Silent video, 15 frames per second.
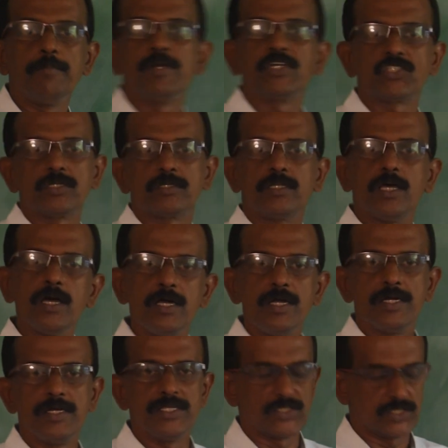measure the
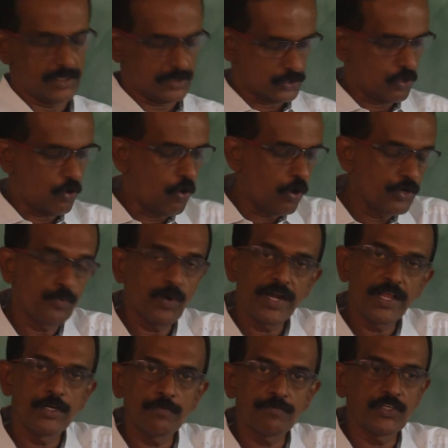distance. Hold one
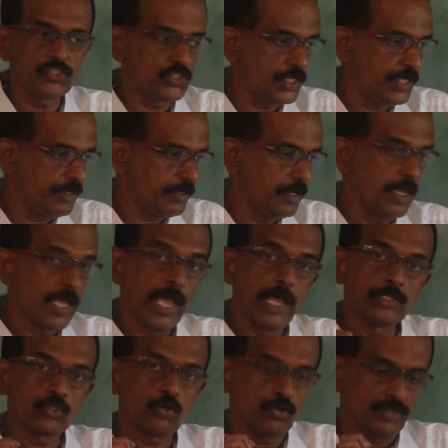end of the chain
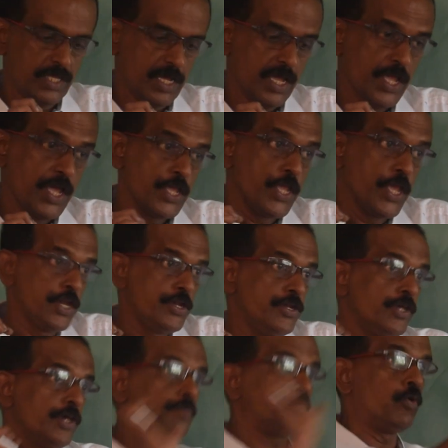and throw the
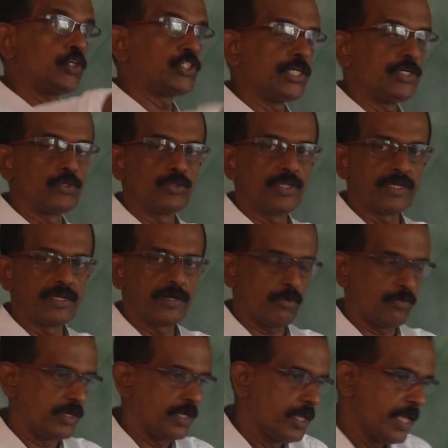entire portion to the ground
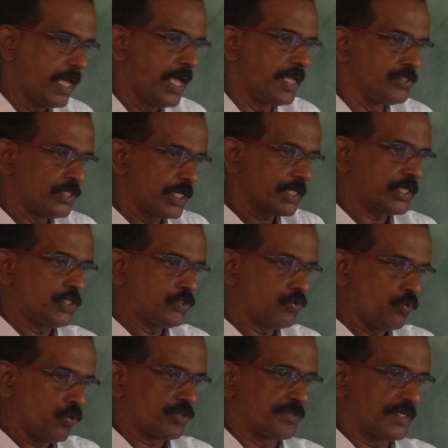and jerk it 2
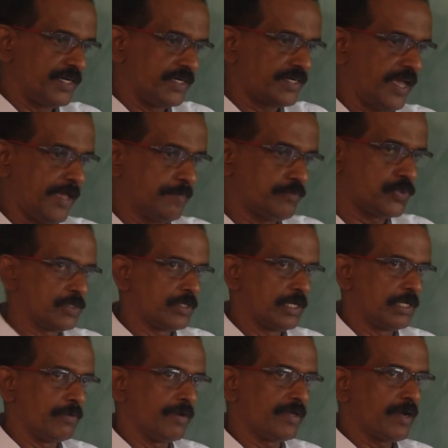or 3 times,
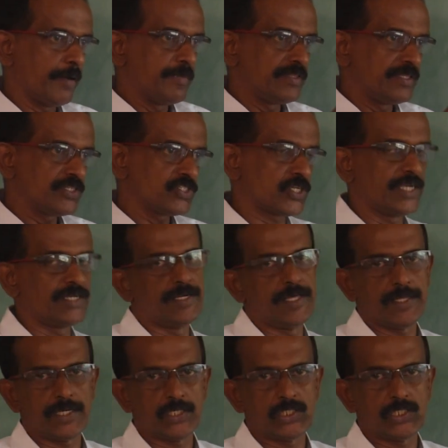it will come in the straight
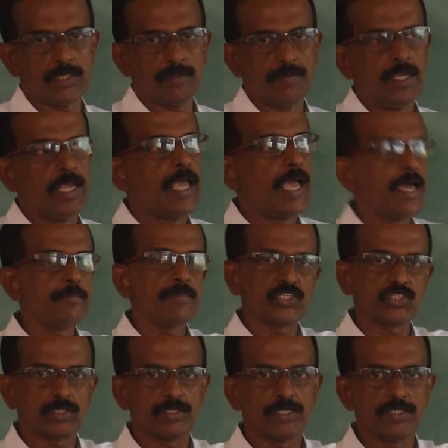direction and
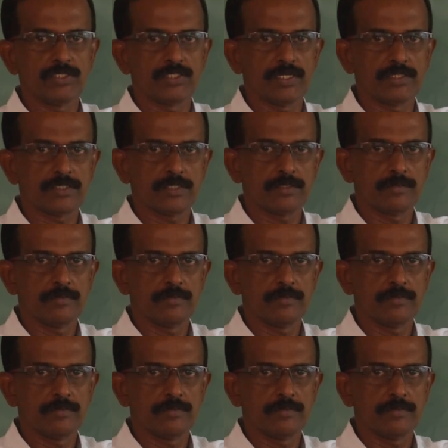measure the distances.